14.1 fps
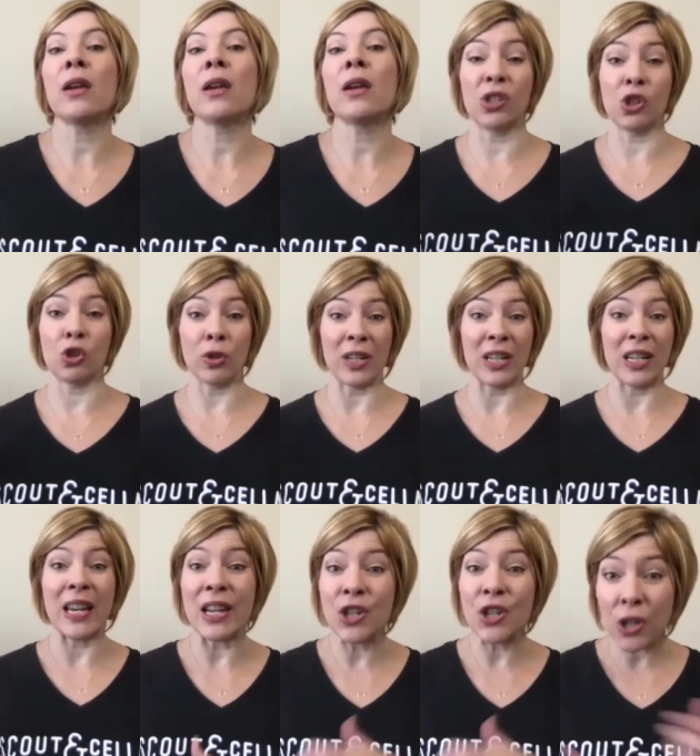level to
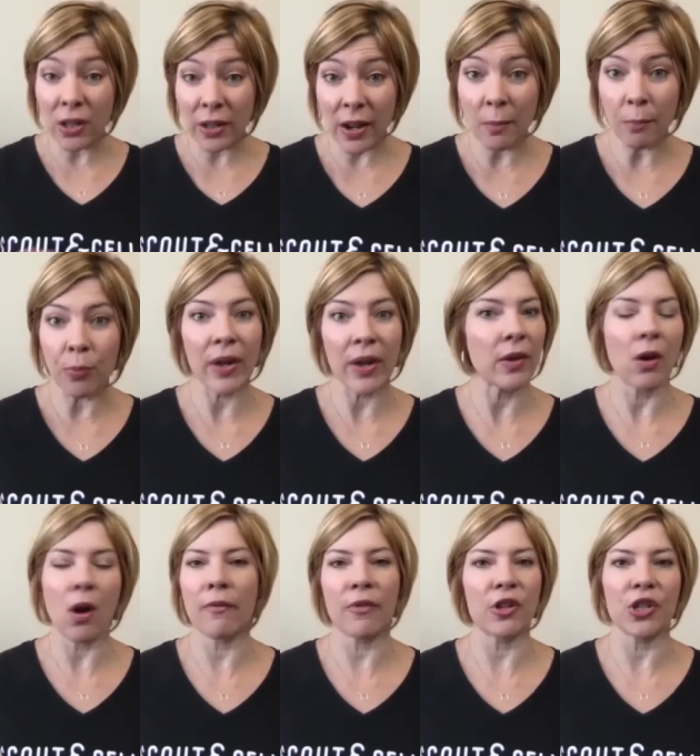strategically bring
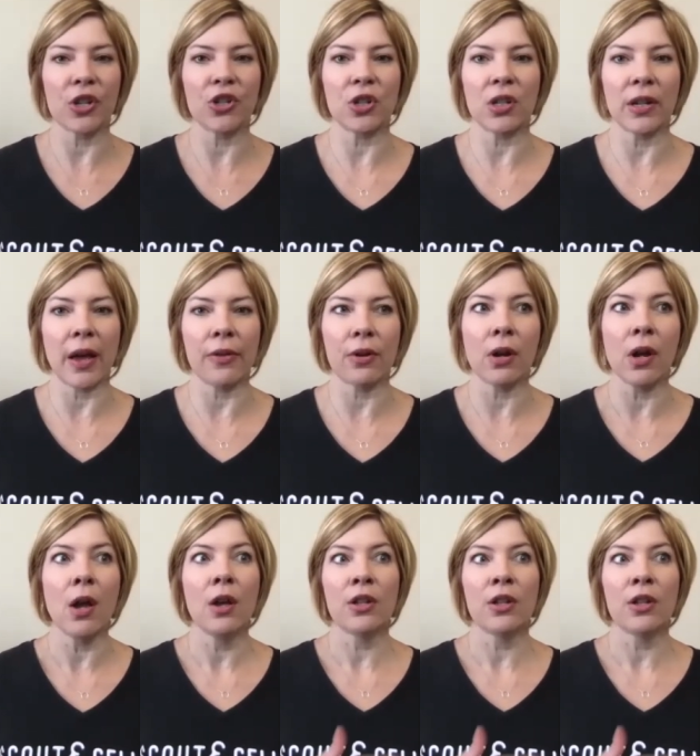the conversation together